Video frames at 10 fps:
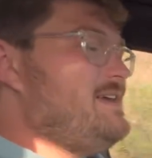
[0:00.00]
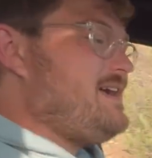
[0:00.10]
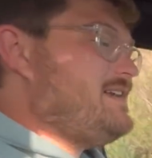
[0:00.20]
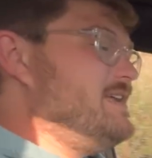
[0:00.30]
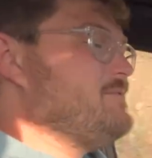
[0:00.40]

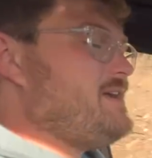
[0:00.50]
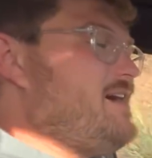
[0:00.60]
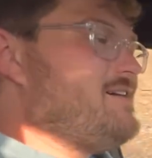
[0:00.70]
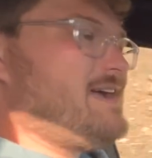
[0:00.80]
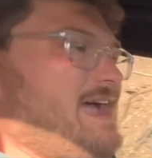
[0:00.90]
And here we
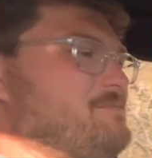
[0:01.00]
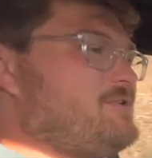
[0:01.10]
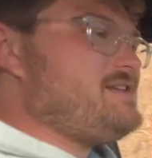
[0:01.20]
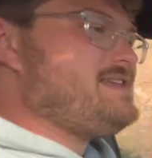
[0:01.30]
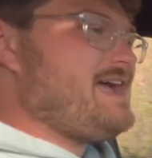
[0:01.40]
are,
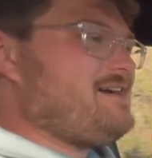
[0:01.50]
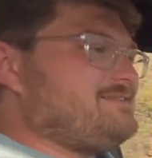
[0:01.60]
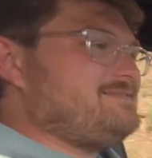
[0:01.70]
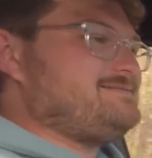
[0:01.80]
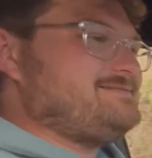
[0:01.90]
hammering down.
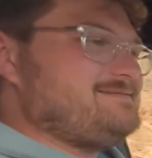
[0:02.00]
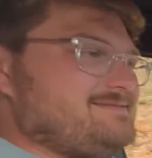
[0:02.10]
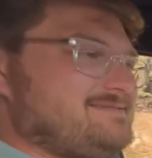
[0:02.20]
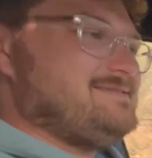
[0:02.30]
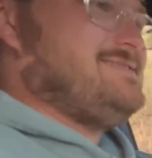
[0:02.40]

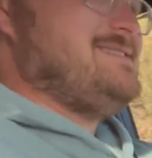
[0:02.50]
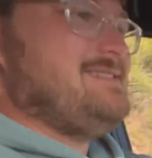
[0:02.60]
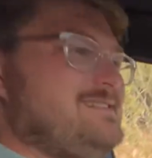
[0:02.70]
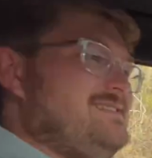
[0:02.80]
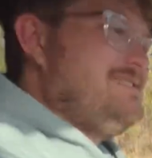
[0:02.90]

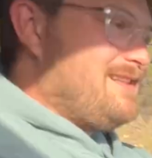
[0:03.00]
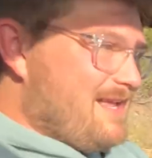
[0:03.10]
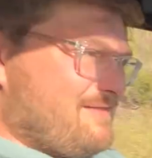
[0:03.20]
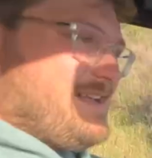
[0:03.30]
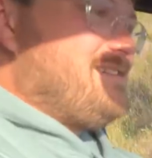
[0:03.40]

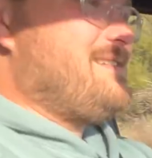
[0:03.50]
Love it.